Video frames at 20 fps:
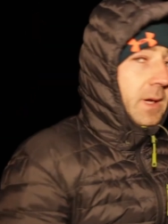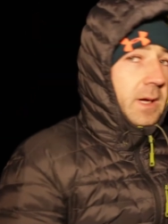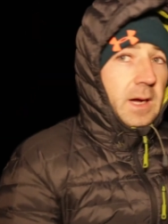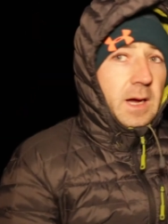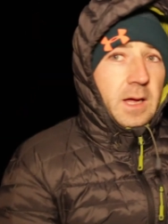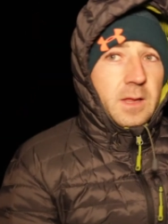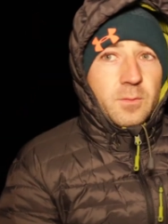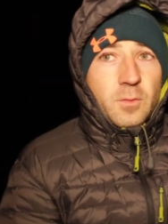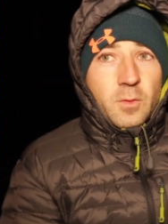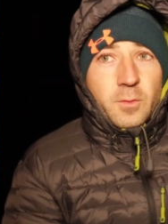
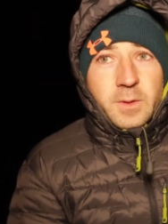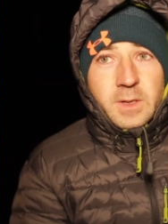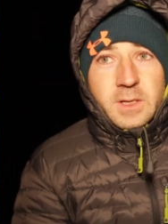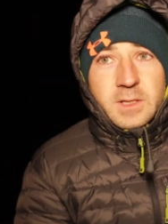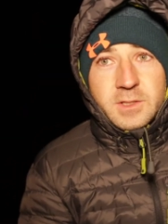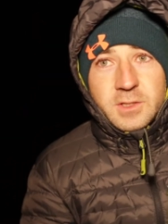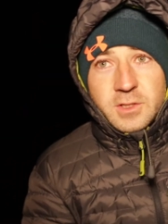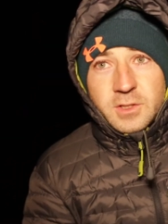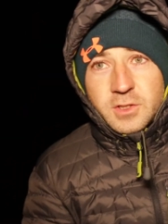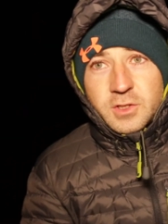At the moment,
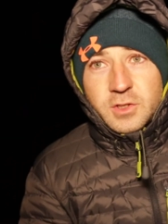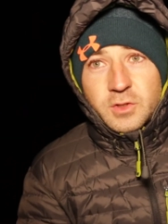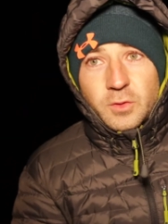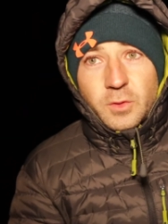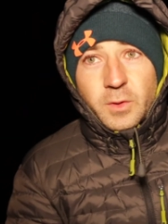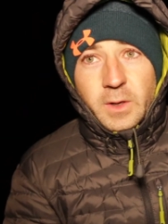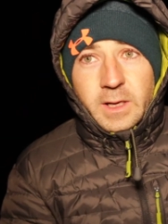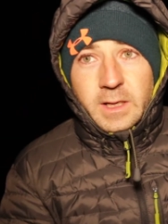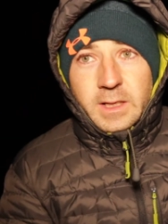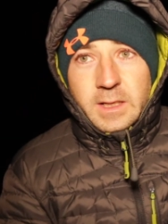it's just
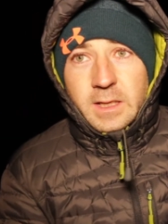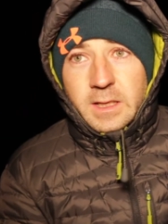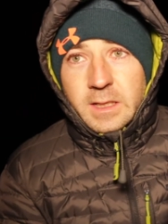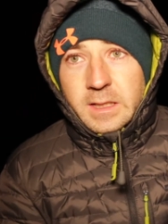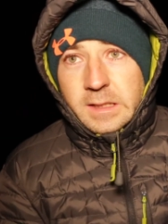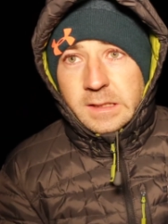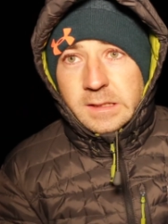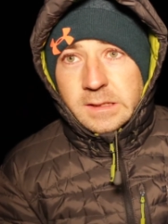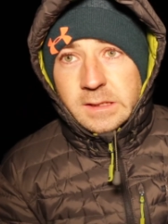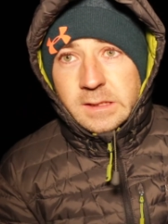showing
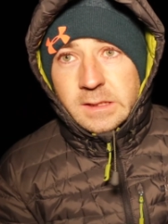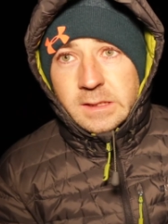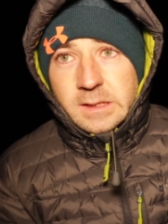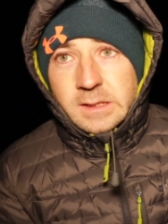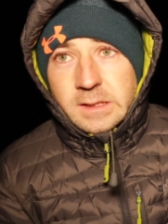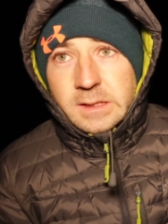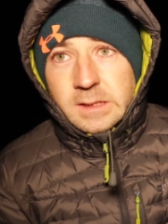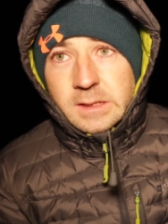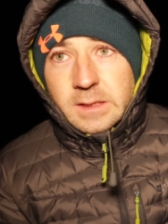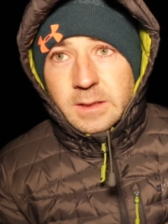
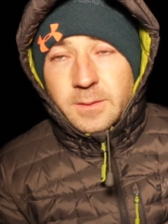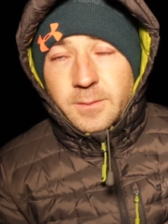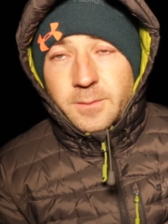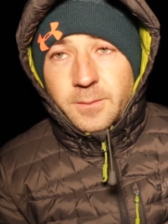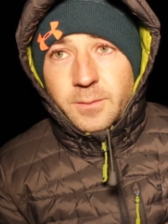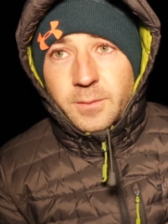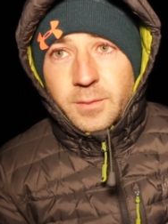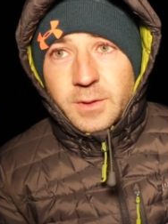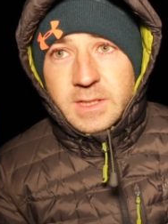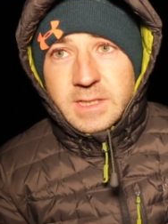
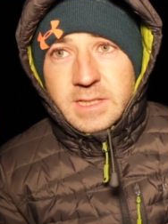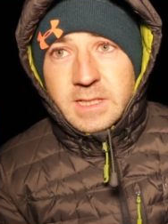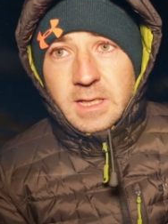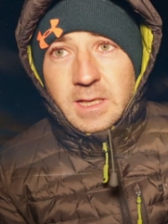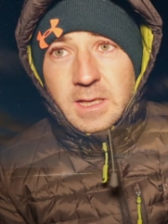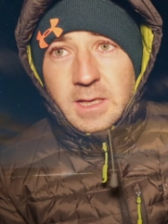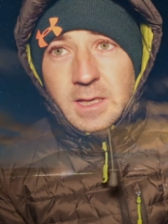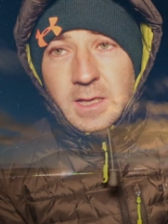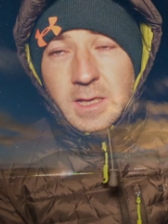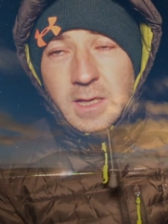
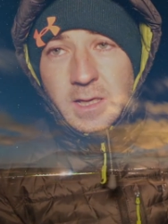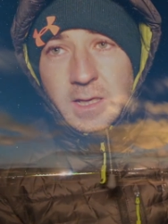pretty